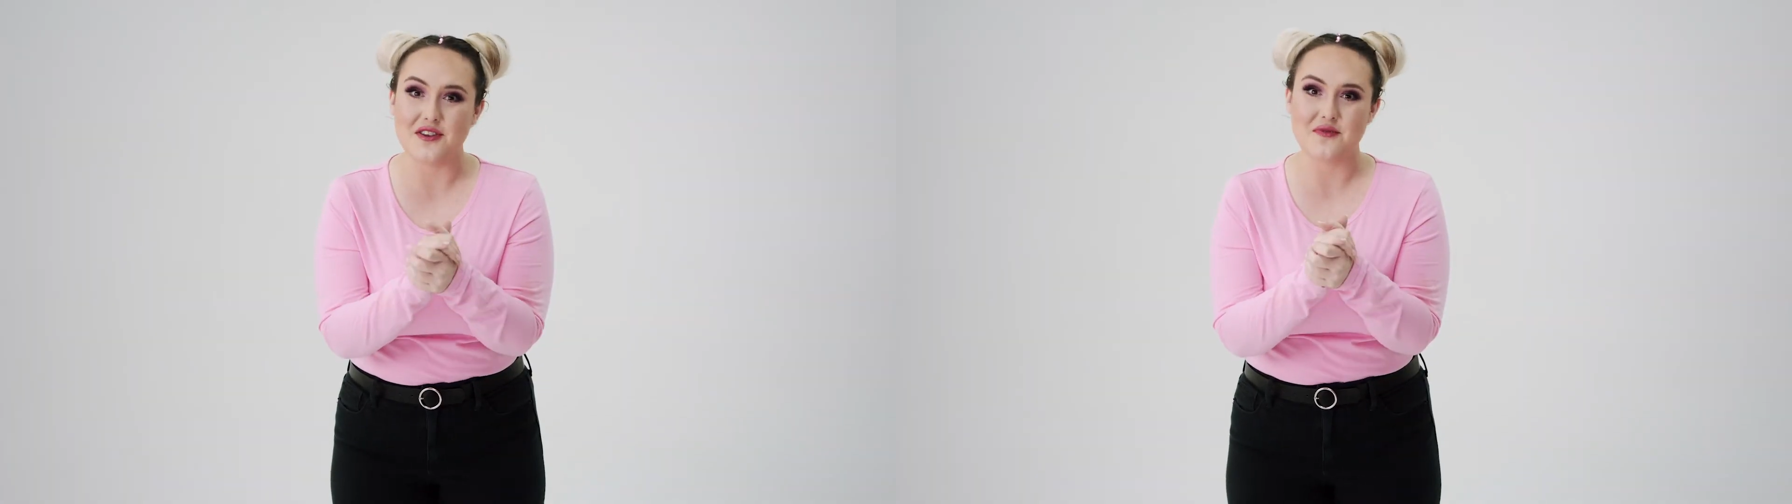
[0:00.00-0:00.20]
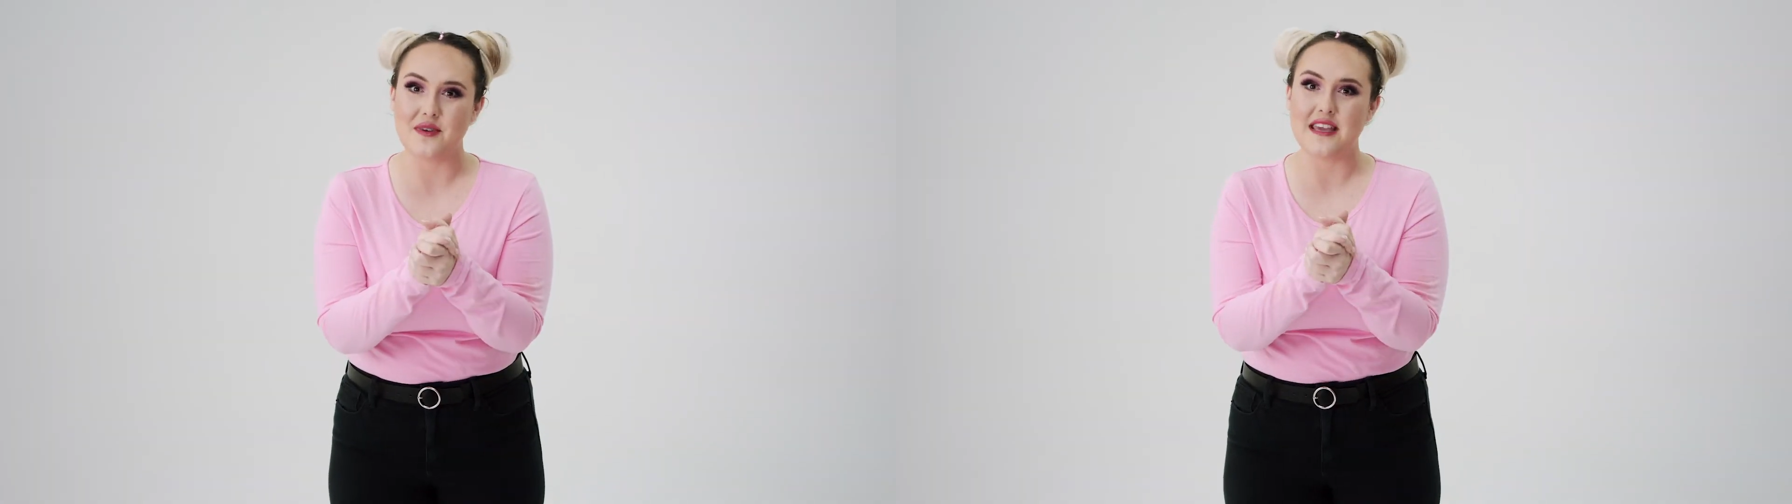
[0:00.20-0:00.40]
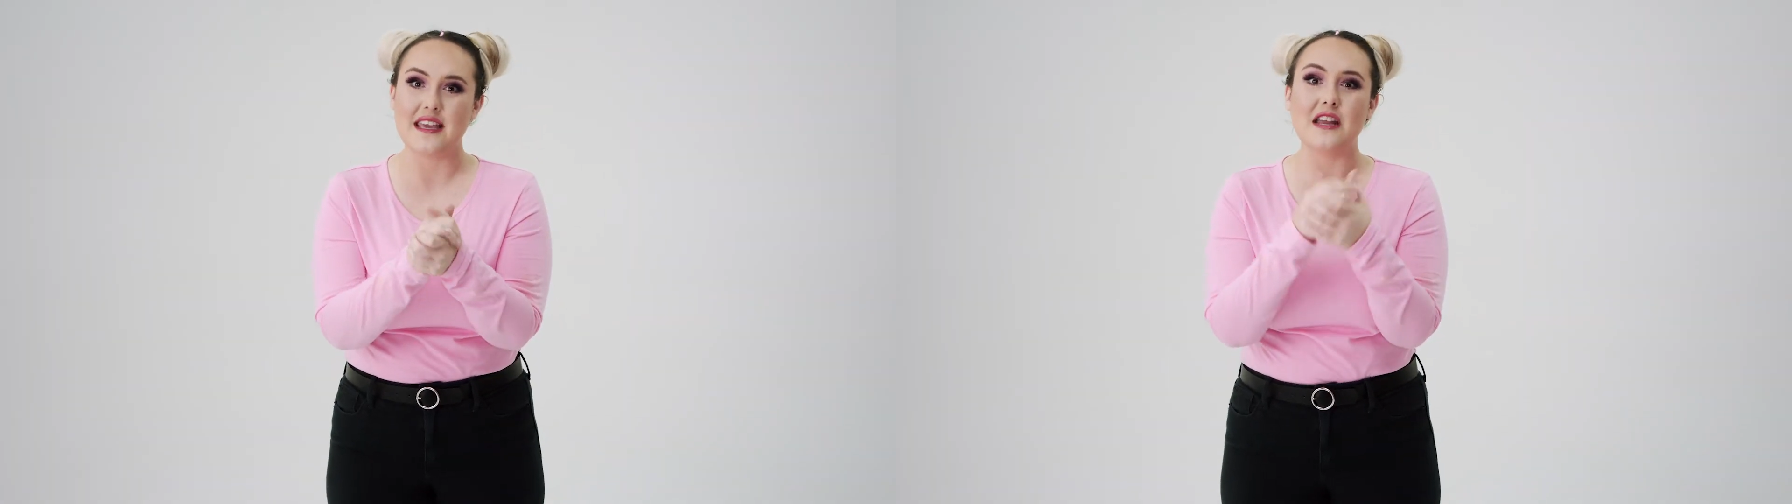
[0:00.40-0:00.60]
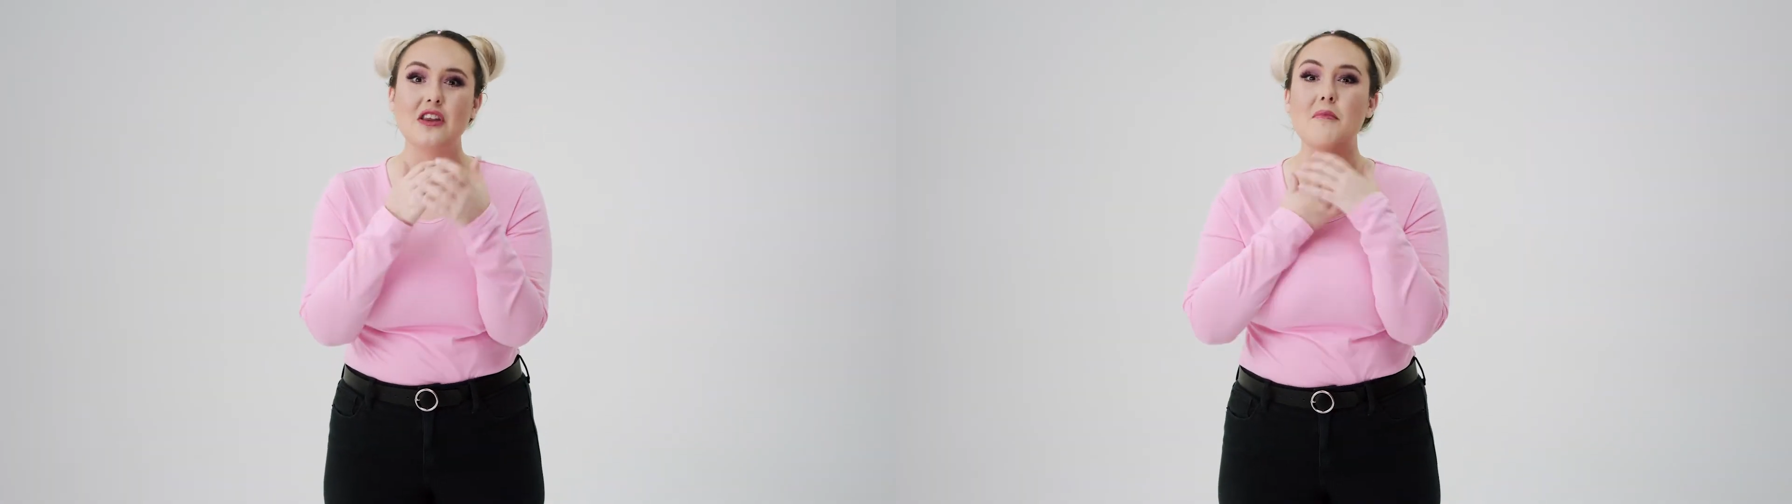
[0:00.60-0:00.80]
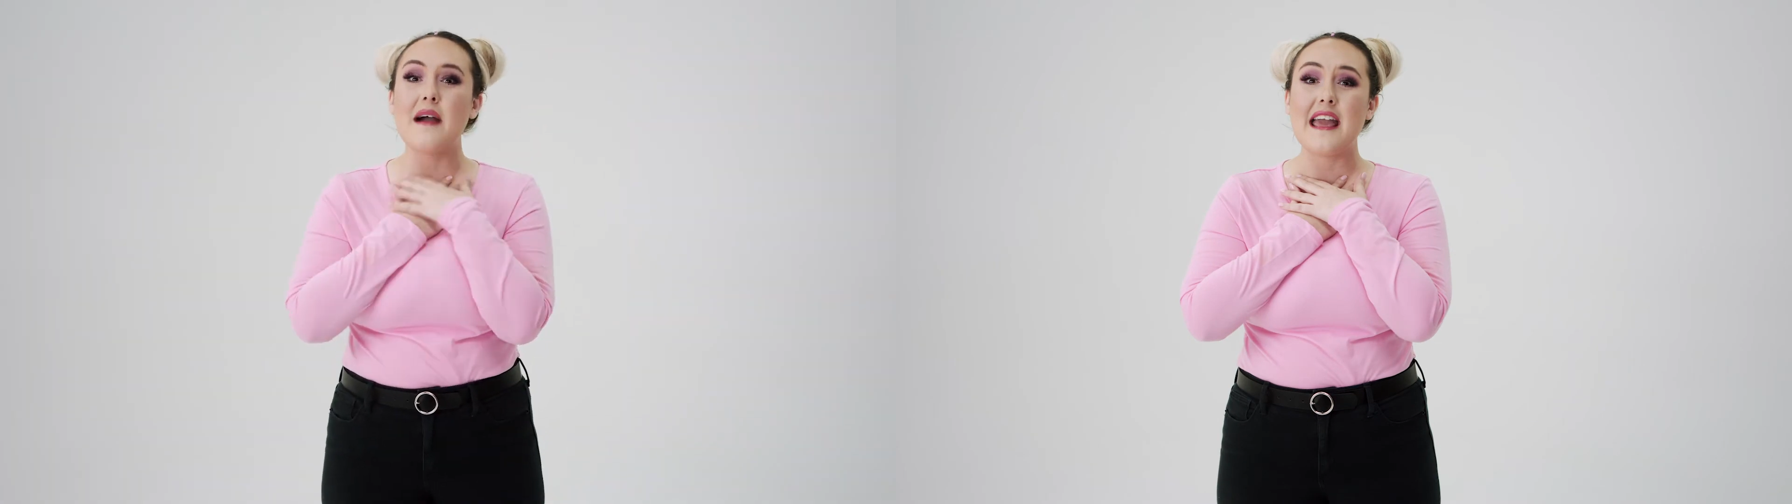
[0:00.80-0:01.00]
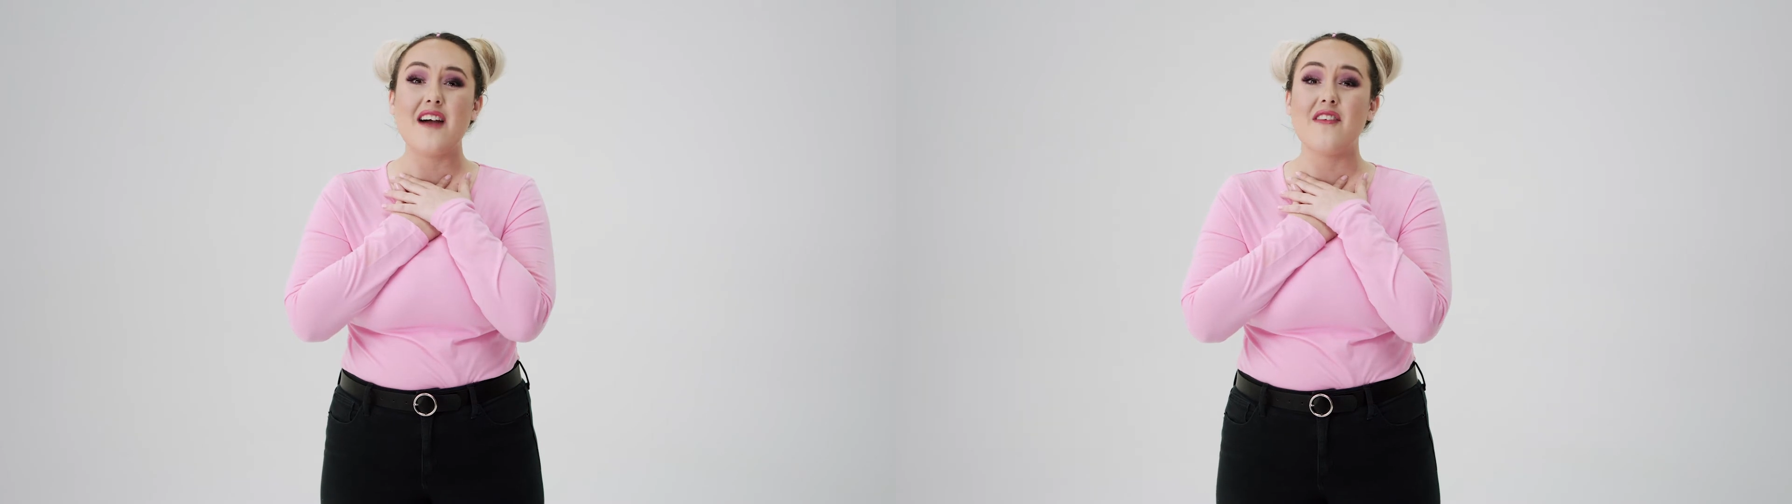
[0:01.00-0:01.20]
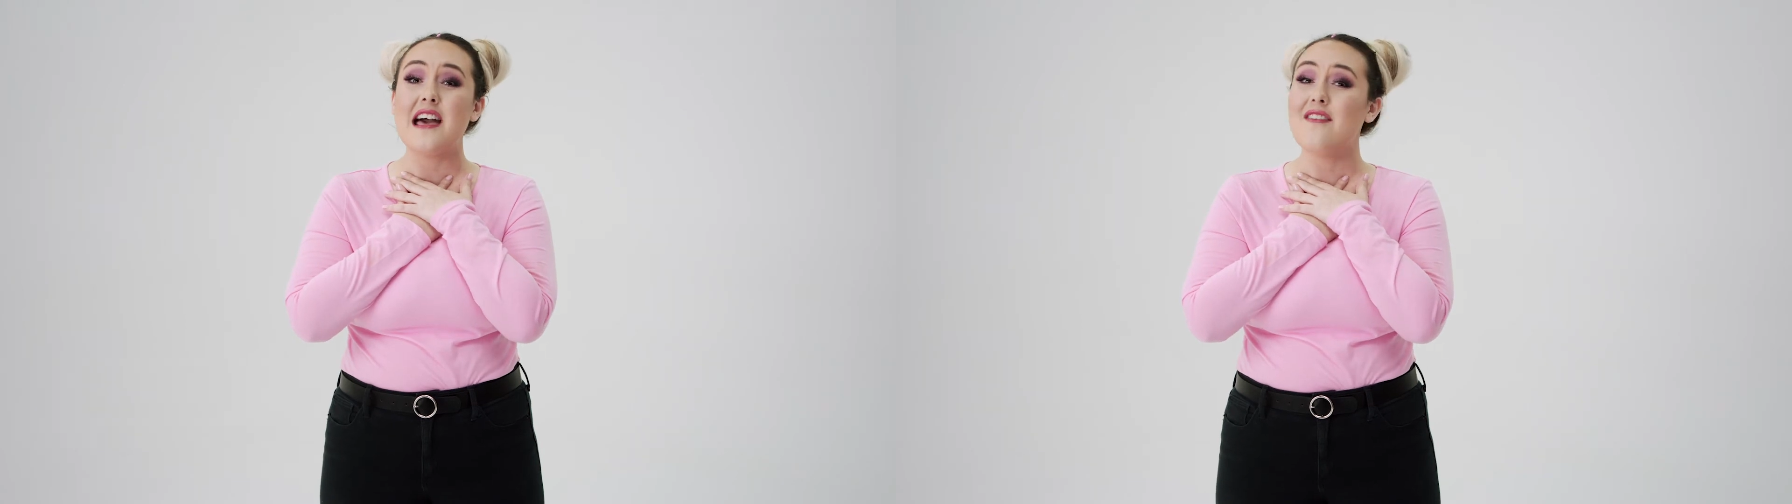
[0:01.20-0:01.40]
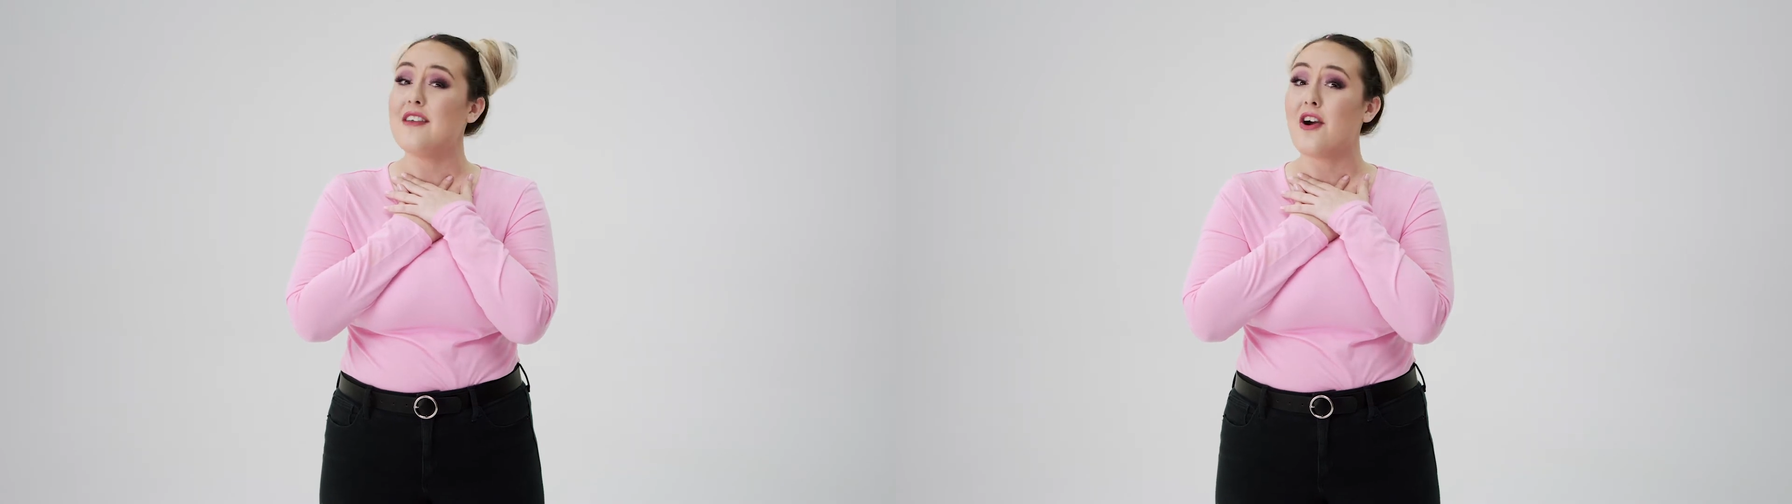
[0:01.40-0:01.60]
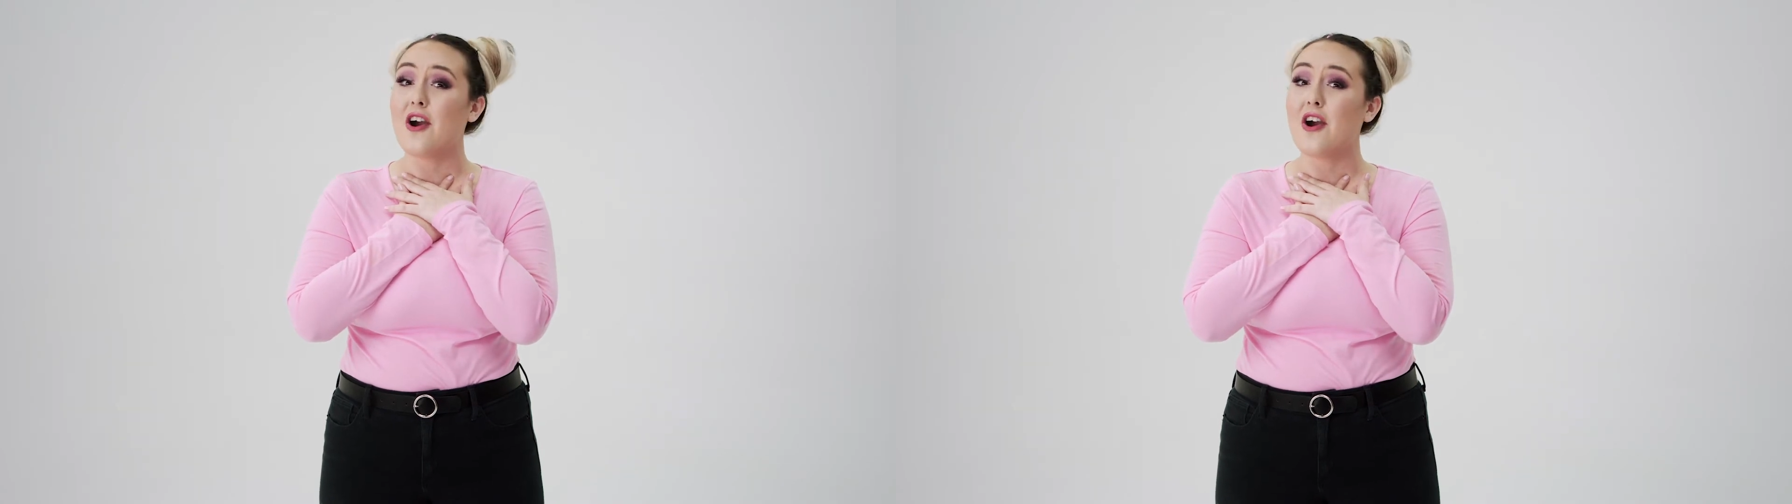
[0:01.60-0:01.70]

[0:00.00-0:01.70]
your week and you might have a heavy